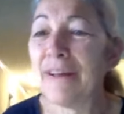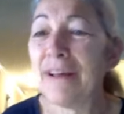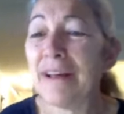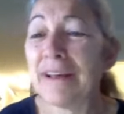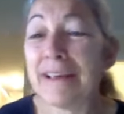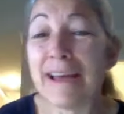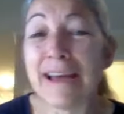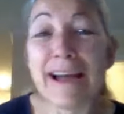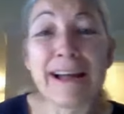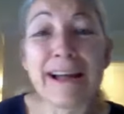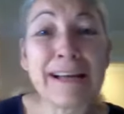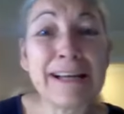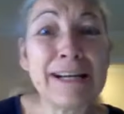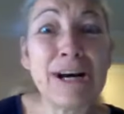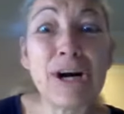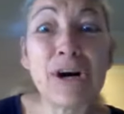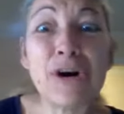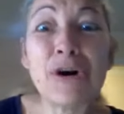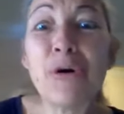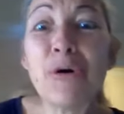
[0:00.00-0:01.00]
Yeah.
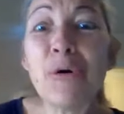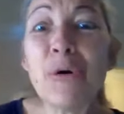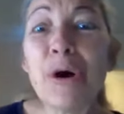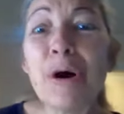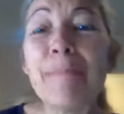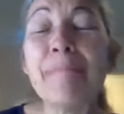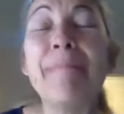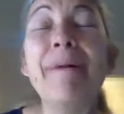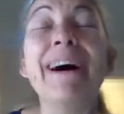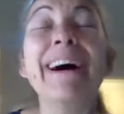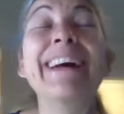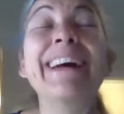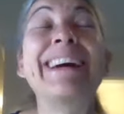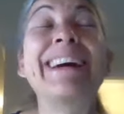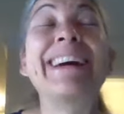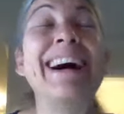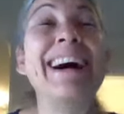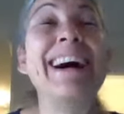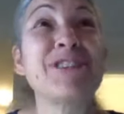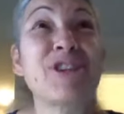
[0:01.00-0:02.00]
Oh my
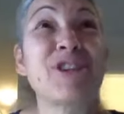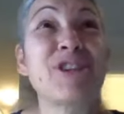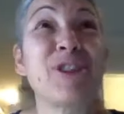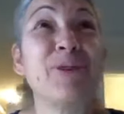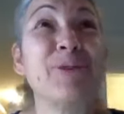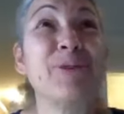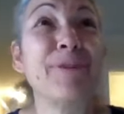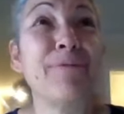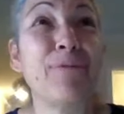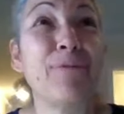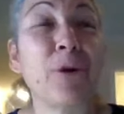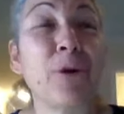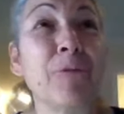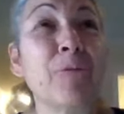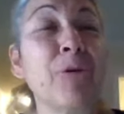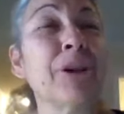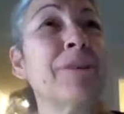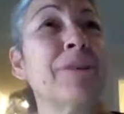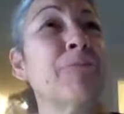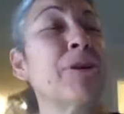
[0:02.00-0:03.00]
gosh,
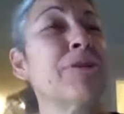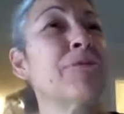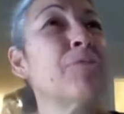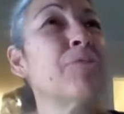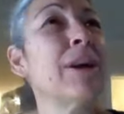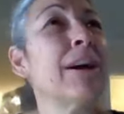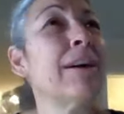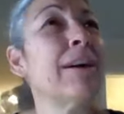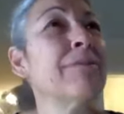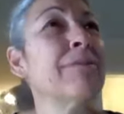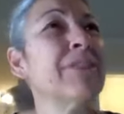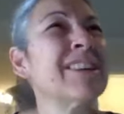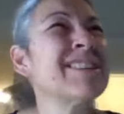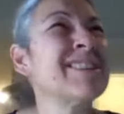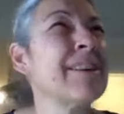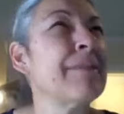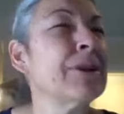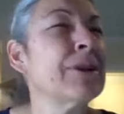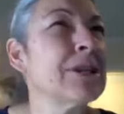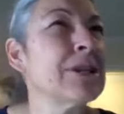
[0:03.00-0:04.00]
34. Well, what did we have? Like
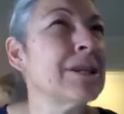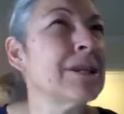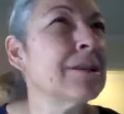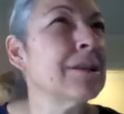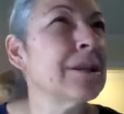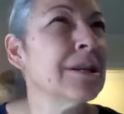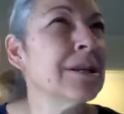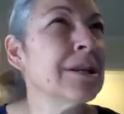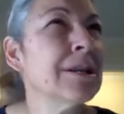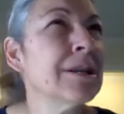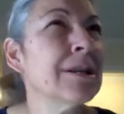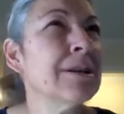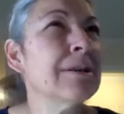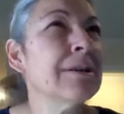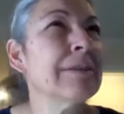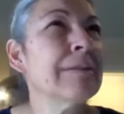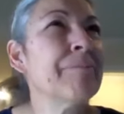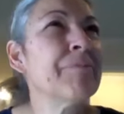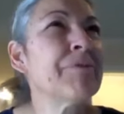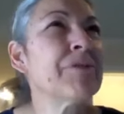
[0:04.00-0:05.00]
17, yeah.